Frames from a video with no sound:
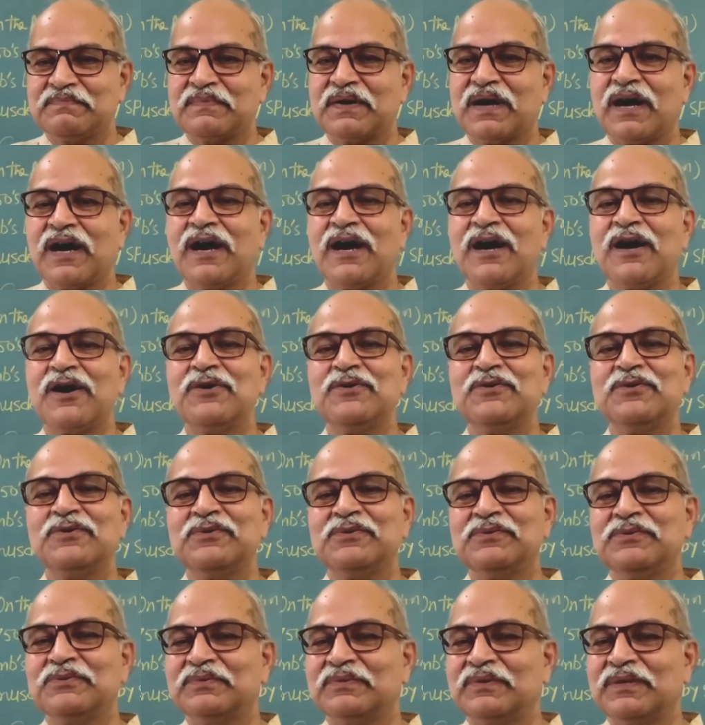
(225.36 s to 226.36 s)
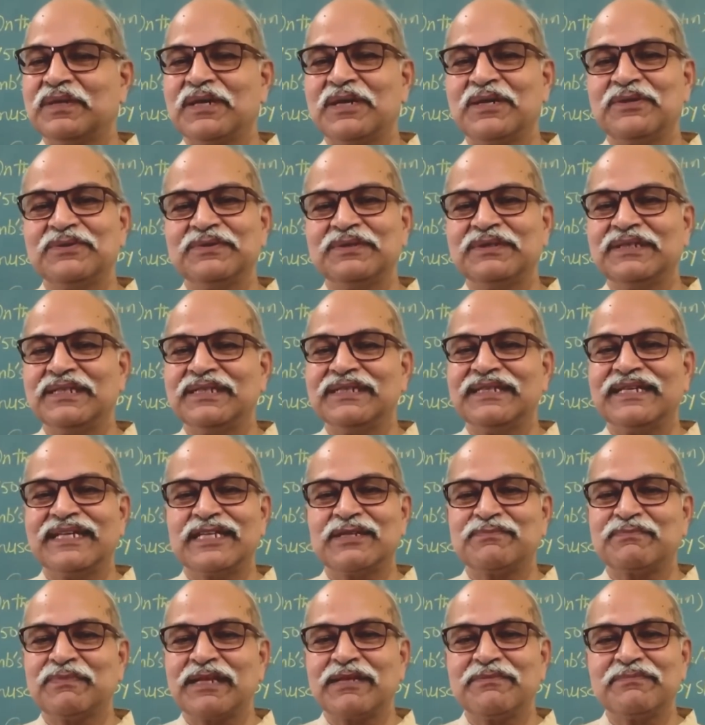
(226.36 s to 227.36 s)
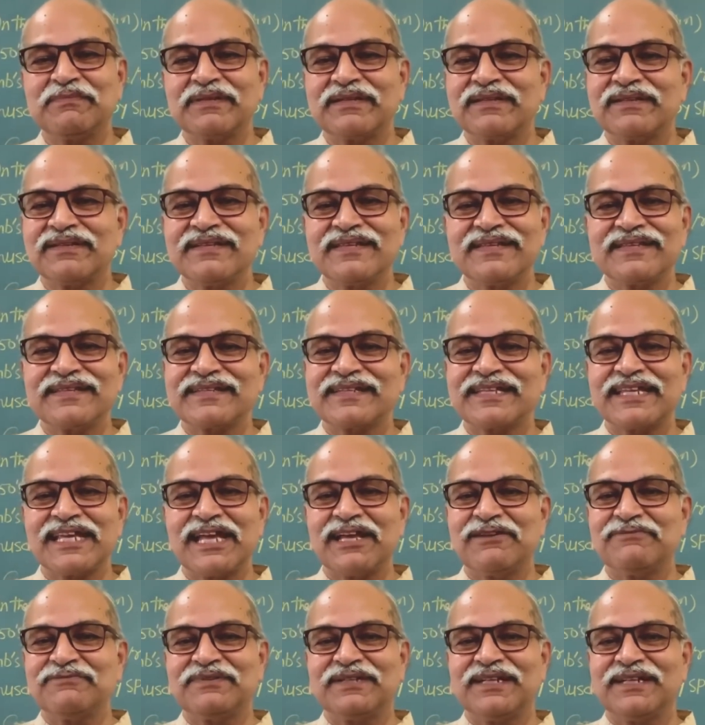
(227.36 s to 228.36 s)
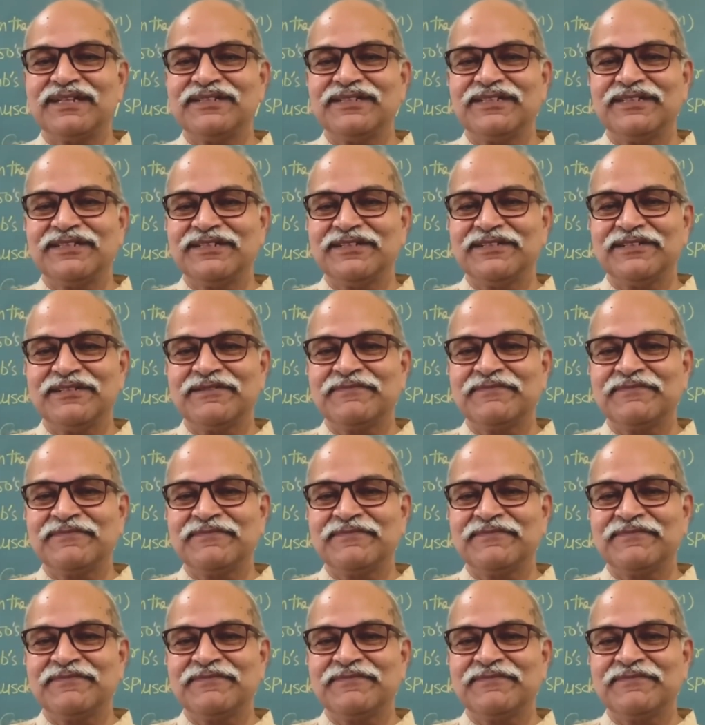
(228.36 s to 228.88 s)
how the experimentalists have done